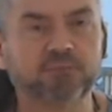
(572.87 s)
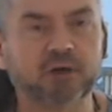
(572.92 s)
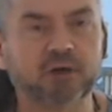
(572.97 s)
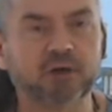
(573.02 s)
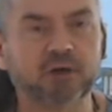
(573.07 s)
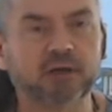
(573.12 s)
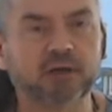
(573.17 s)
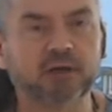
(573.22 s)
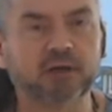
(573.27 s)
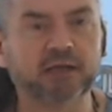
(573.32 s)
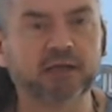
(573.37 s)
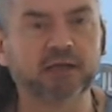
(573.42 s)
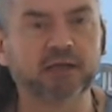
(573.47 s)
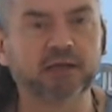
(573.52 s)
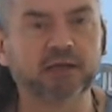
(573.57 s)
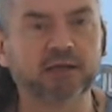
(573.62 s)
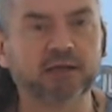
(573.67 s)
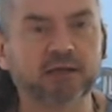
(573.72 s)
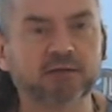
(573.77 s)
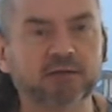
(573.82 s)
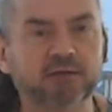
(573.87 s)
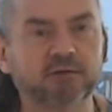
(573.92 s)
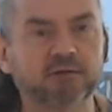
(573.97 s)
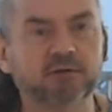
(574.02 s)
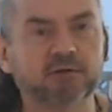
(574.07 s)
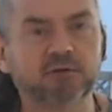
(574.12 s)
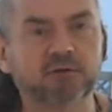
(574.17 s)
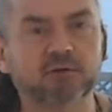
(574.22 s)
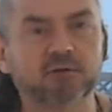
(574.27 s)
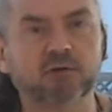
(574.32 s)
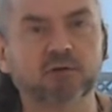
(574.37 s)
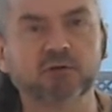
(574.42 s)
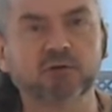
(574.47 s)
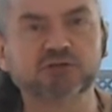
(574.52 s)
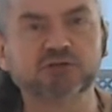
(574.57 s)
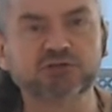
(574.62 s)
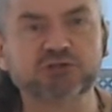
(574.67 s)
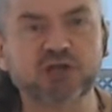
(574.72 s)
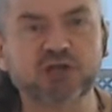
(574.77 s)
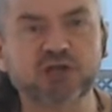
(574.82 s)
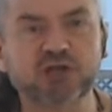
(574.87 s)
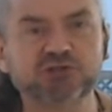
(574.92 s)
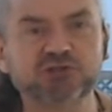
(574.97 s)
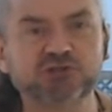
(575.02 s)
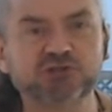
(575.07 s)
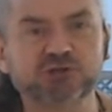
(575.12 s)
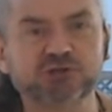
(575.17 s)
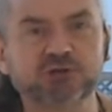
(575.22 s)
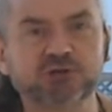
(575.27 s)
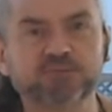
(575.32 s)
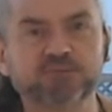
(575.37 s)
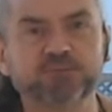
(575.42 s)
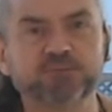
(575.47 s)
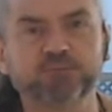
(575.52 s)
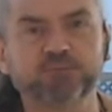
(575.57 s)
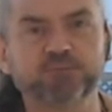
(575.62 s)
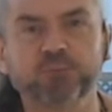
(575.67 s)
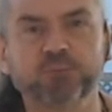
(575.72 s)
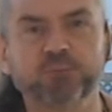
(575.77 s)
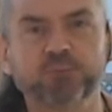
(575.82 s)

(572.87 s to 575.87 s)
my suggestion